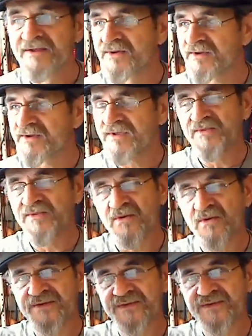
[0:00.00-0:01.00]
Till next time, as
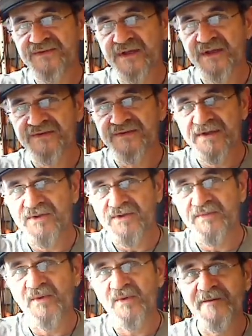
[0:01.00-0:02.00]
always, this is Zen saying
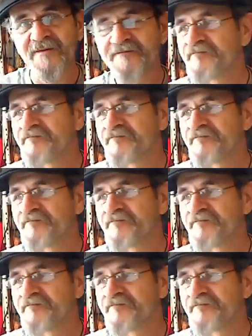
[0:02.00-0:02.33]
you be well.